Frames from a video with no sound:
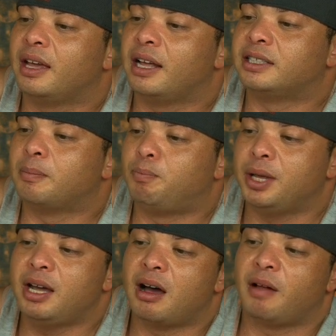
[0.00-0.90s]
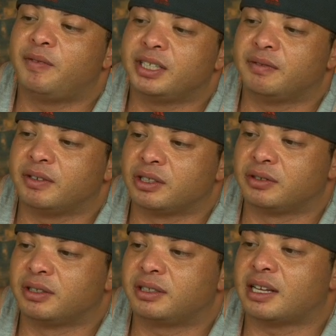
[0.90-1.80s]
It's a big conflict of
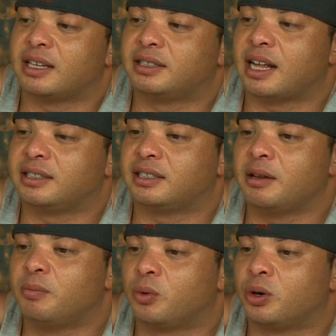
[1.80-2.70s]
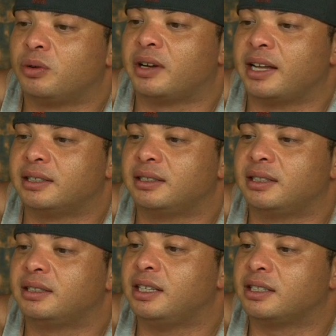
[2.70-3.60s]
interest, as that same board who
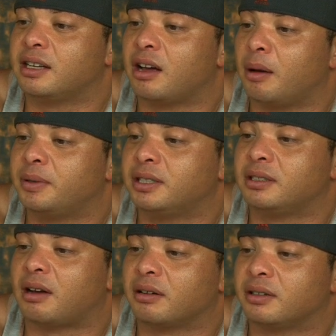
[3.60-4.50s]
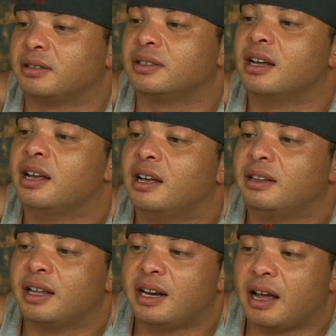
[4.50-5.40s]
licenses these incompetent doctors
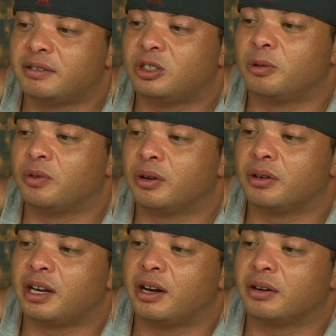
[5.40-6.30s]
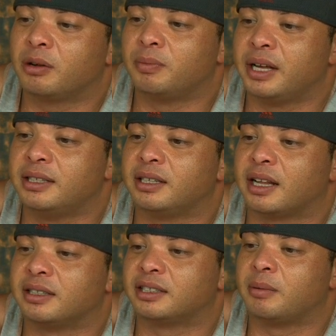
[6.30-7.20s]
then had to hear complaints
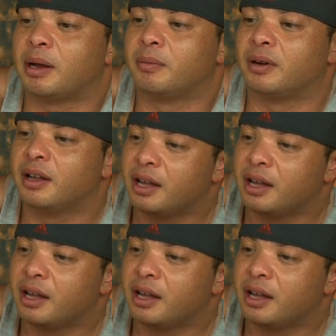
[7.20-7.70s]
against them, and